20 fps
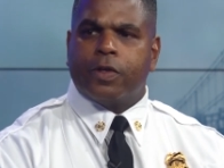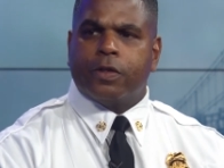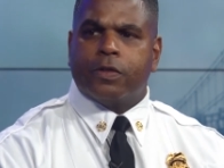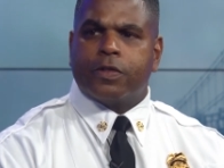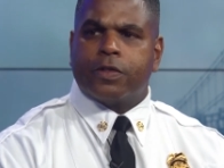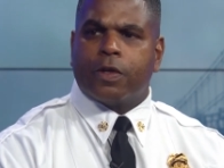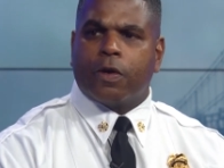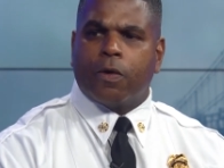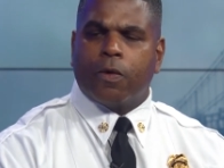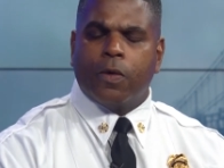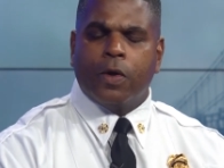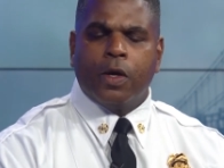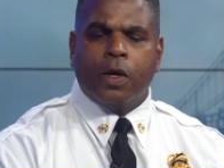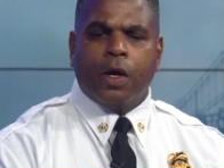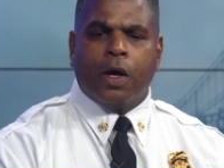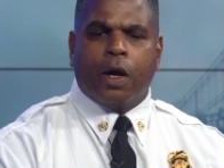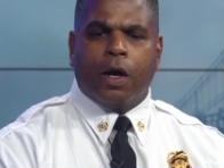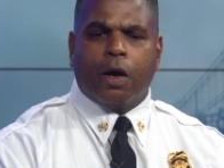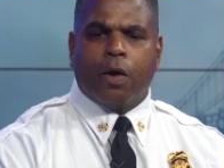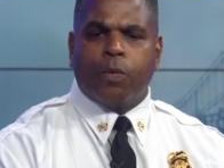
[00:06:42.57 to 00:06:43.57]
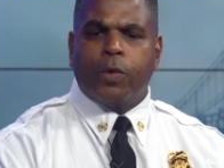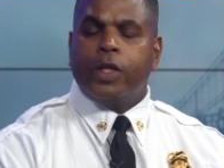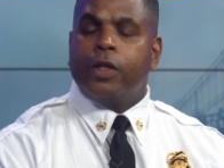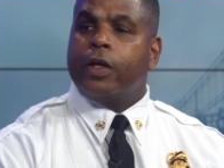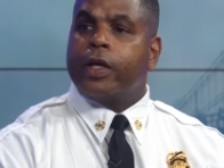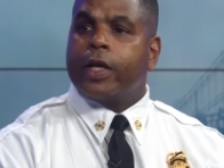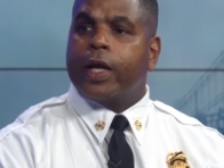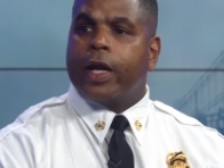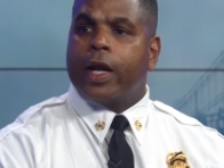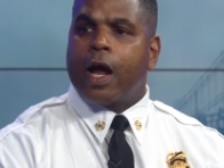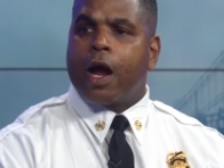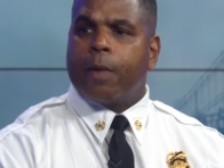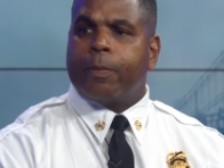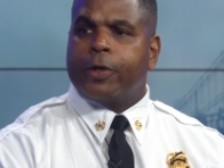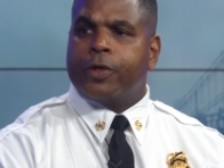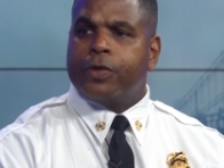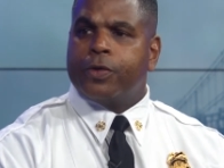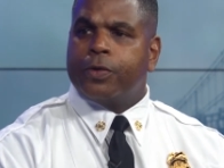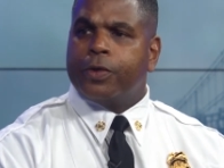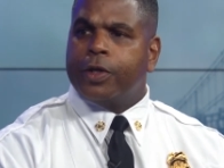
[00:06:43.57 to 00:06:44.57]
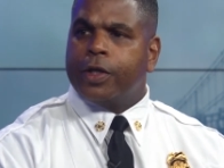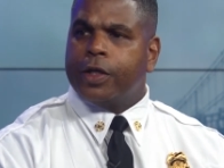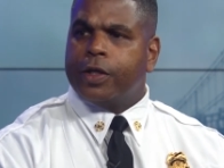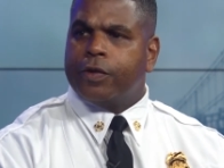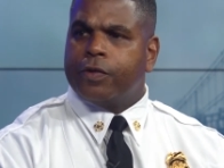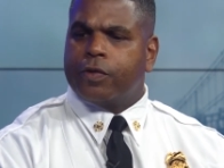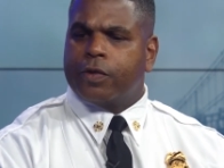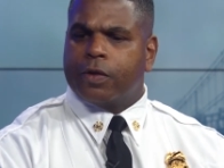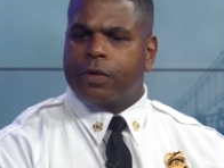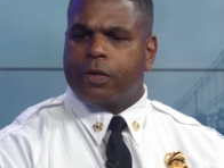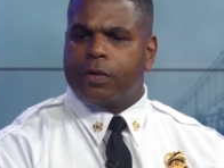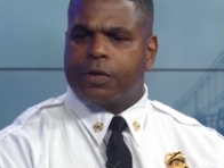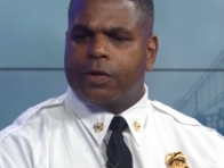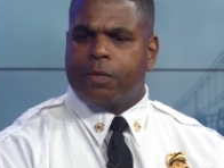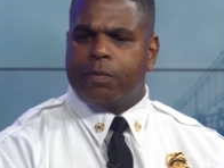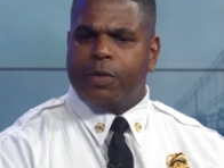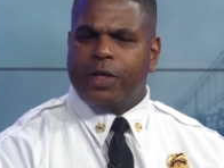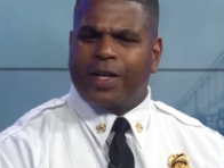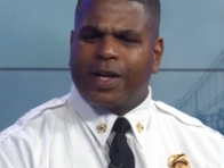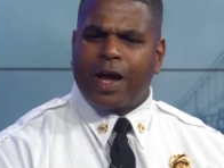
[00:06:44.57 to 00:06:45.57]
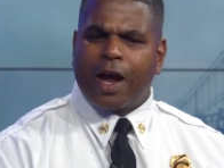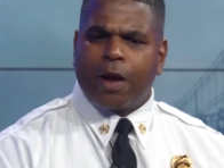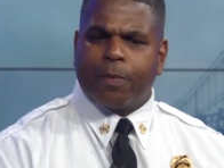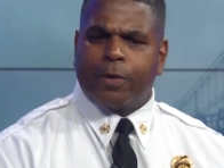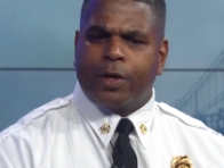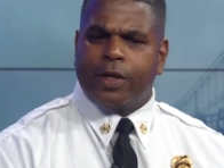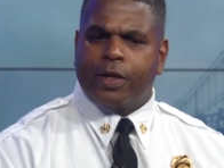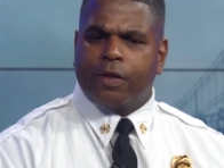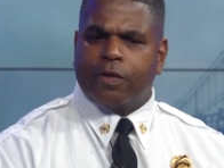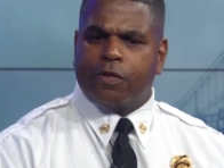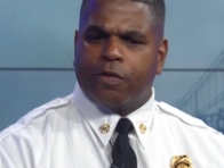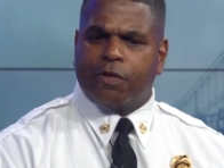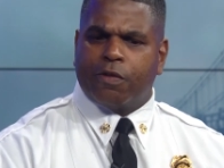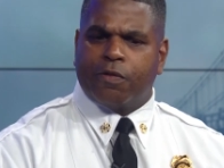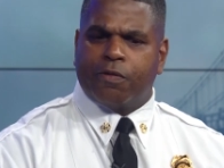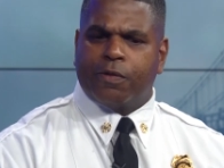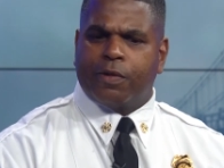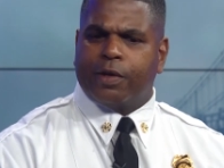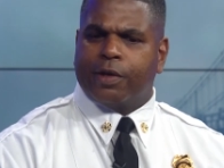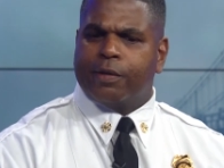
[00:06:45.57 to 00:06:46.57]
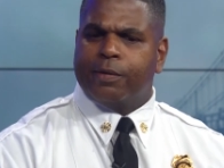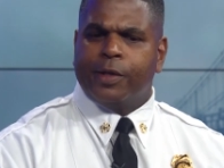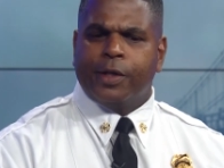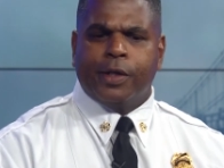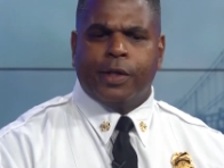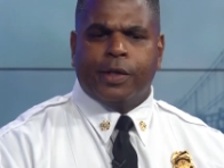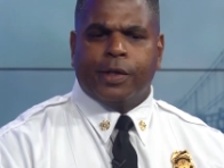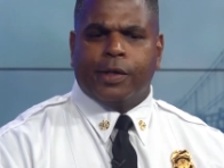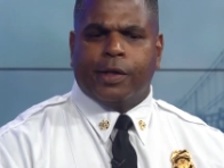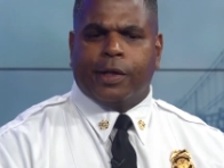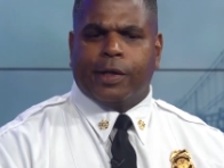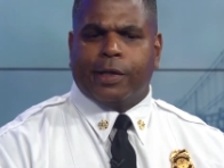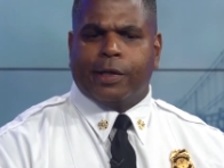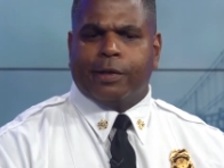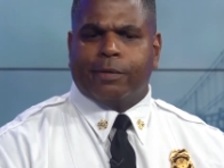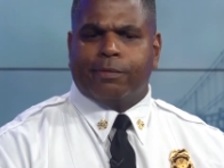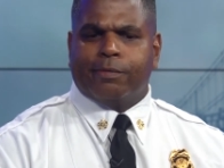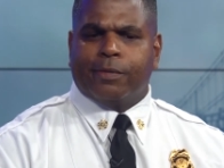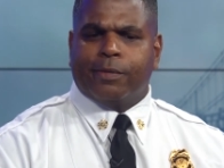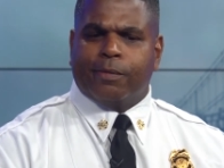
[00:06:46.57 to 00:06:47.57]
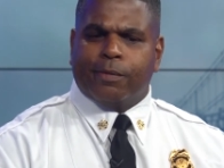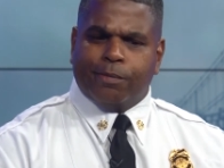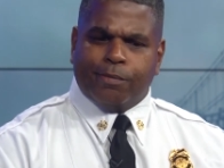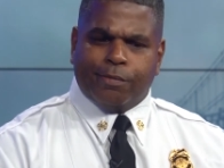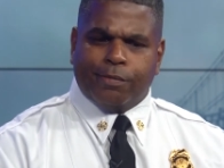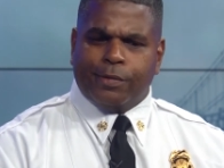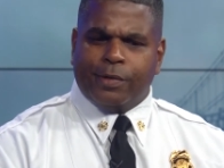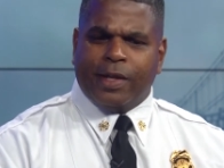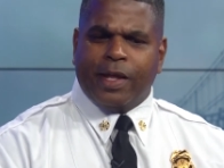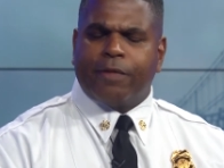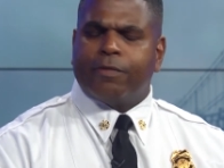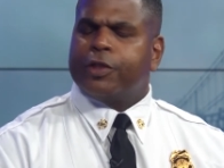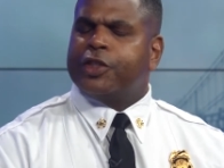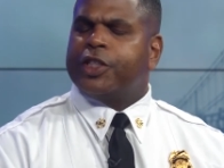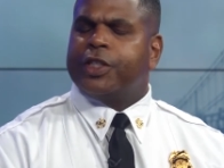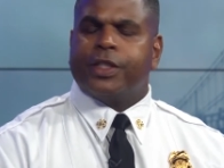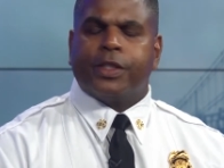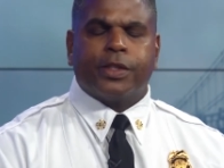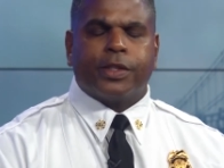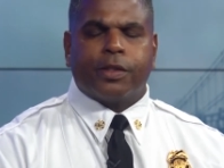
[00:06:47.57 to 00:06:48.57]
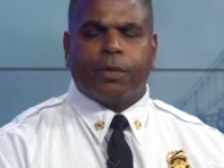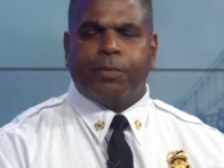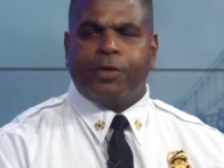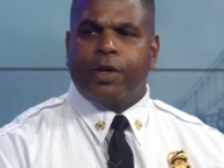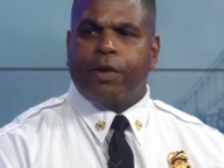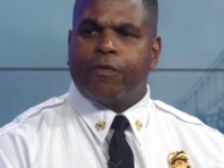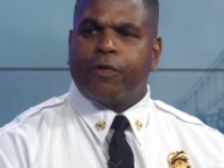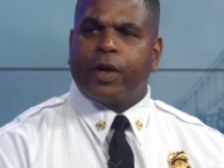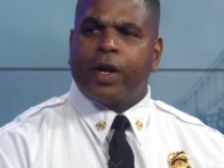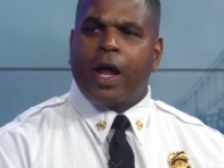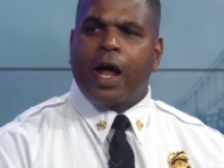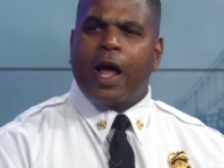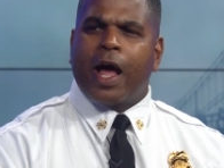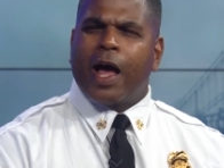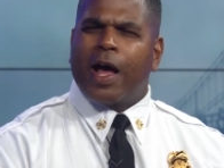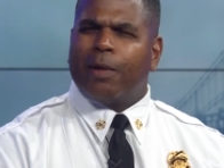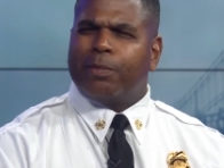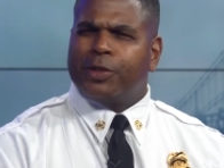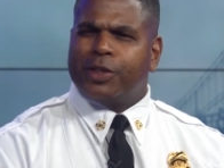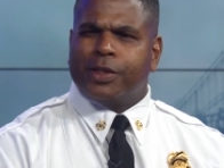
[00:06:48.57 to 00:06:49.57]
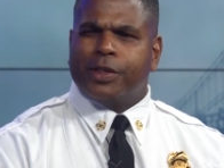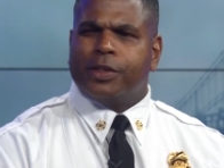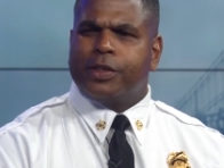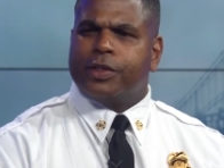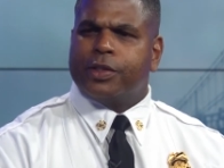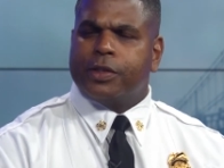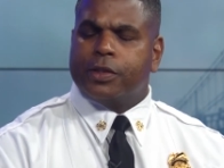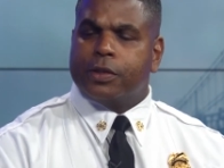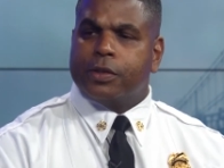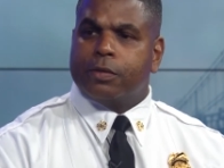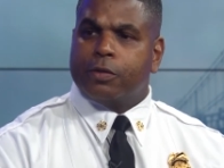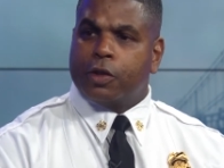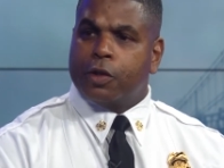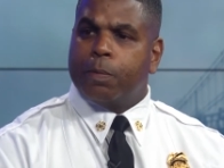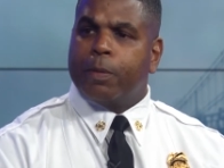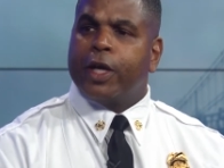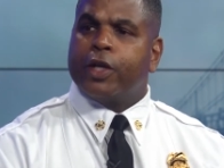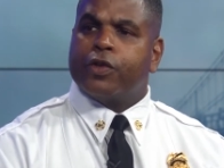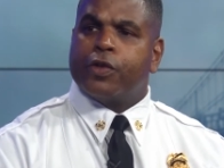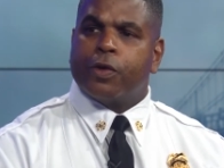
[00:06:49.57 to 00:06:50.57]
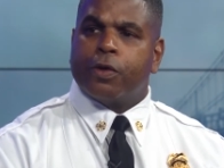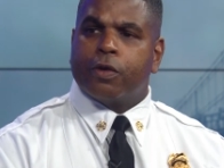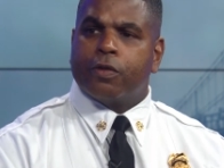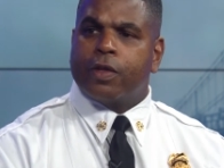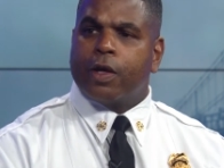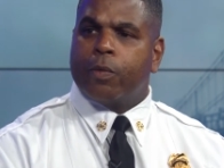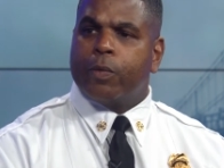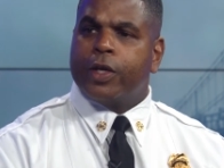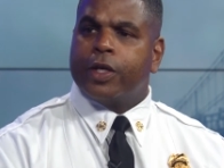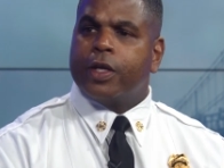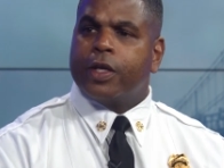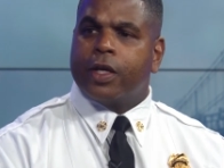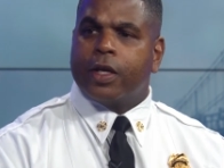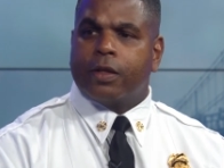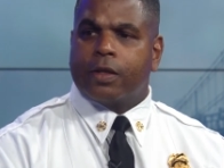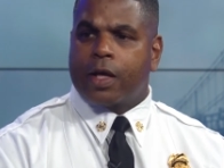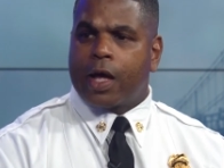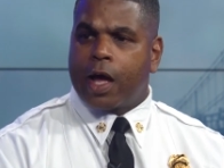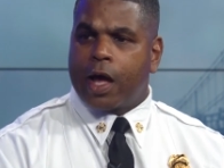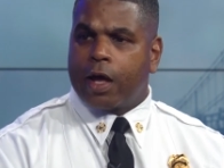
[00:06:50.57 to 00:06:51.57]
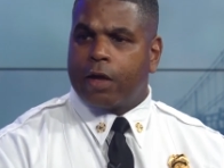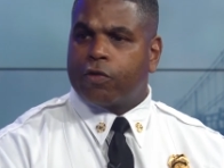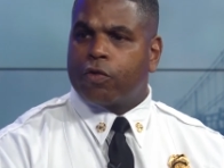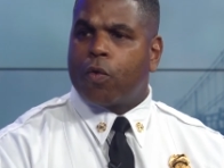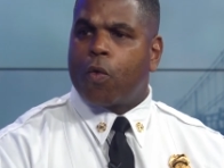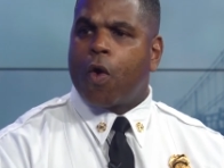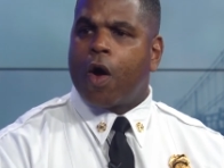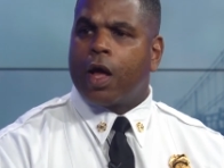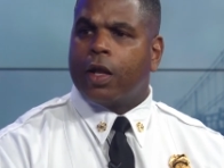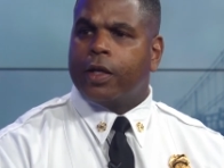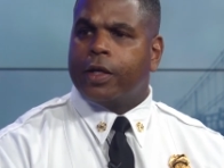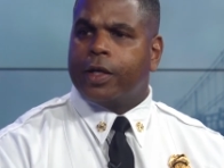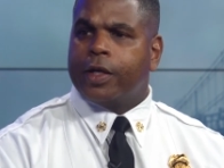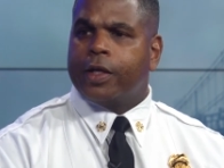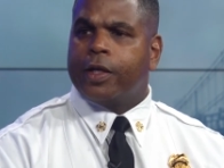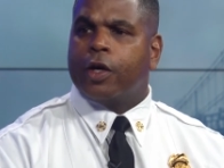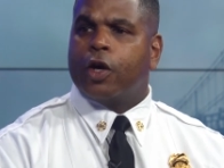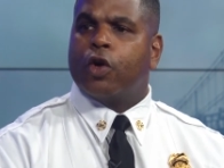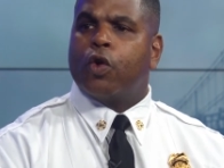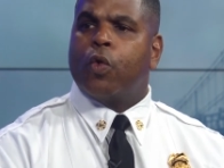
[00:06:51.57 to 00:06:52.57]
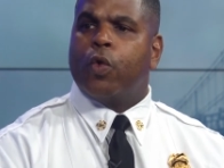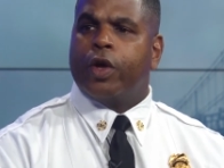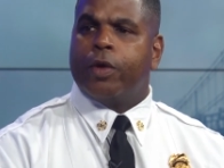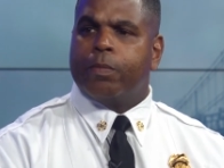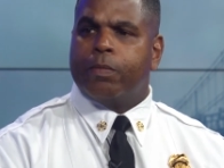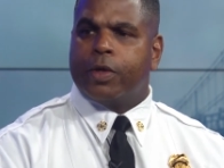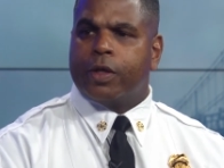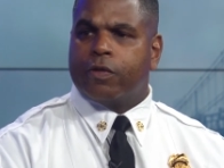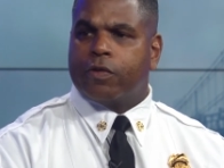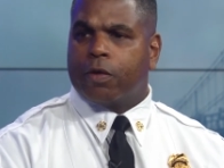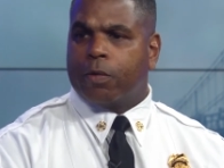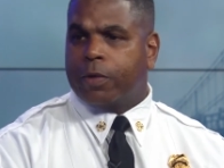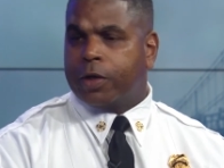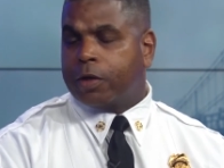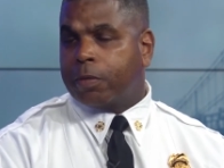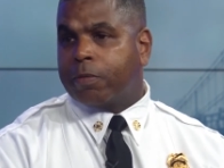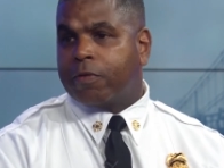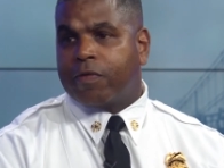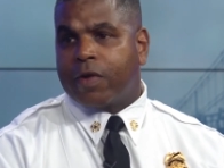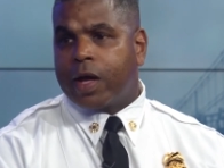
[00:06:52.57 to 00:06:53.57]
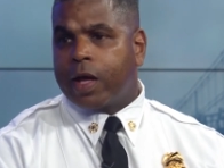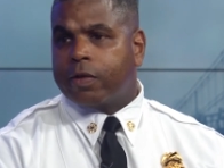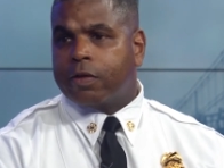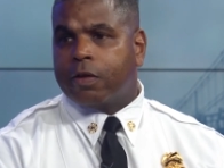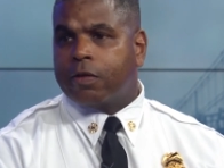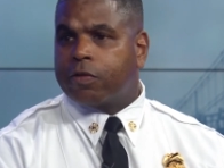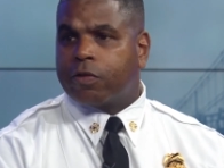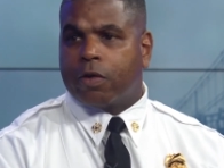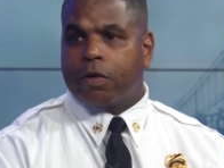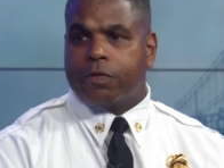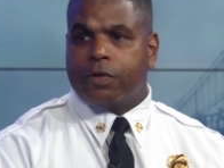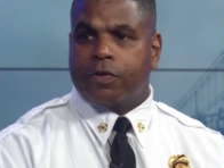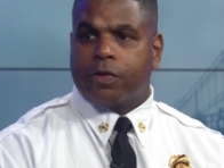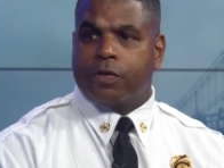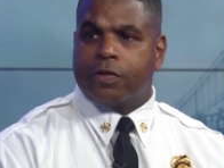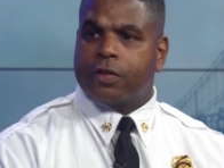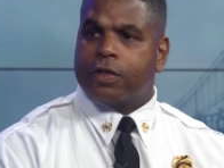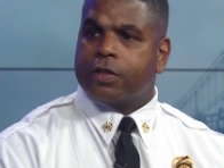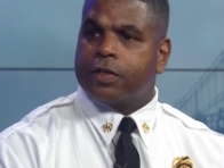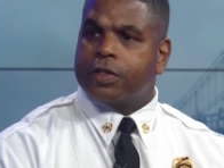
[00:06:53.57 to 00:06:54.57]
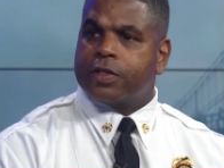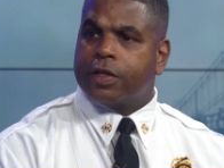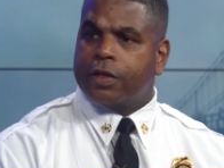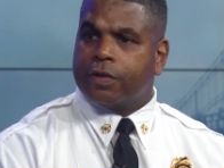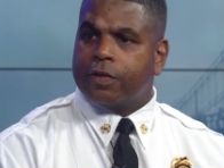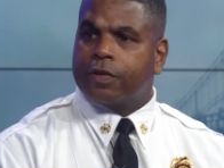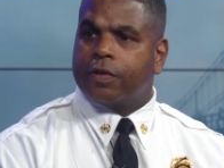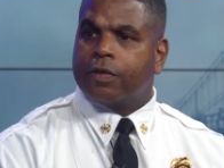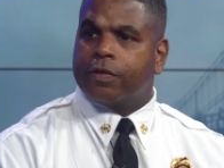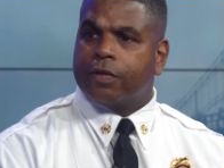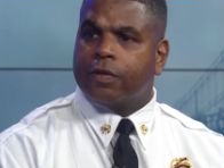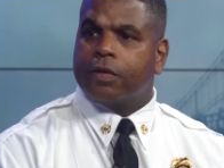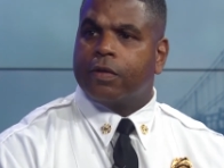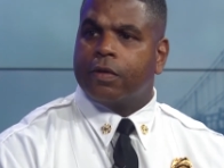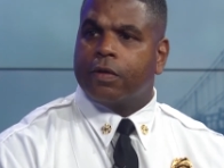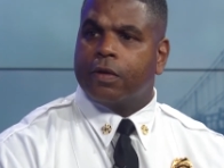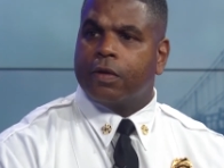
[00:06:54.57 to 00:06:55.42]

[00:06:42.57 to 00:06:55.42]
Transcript: And so uh, we look at opportunities to, to be comprehensive. Uh, um, leveraging some different options to, to make sure that we can get the highest quality equipment so we can provide these services to the citizens.